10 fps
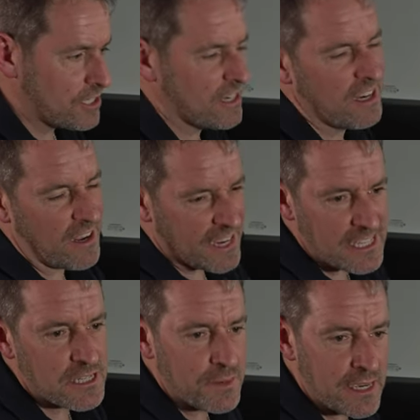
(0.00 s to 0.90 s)
I'd like it
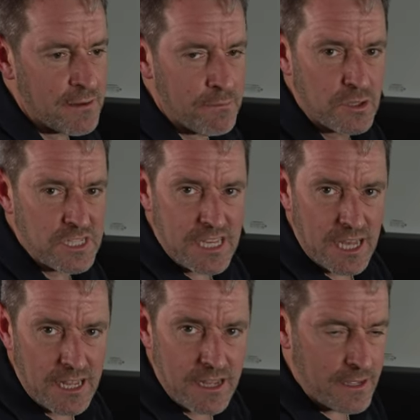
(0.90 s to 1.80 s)
to be in a body
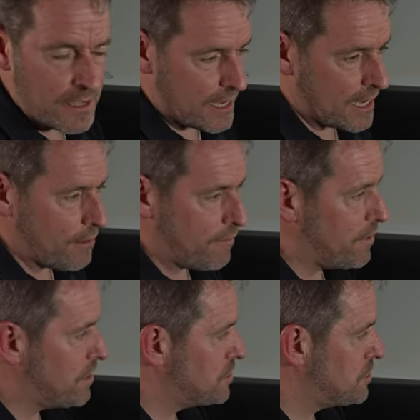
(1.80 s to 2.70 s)
color uh, if
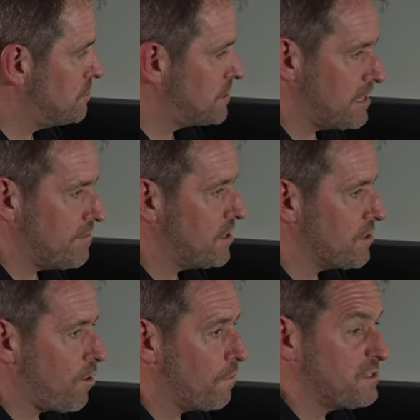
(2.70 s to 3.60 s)
you're gonna choose any of the
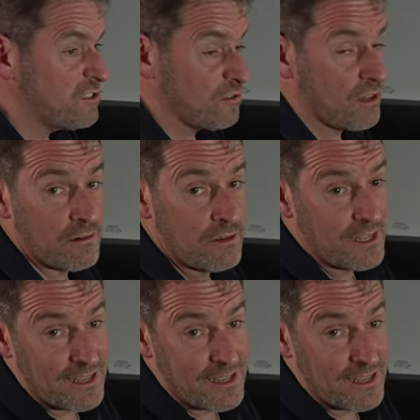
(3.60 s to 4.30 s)
other options, although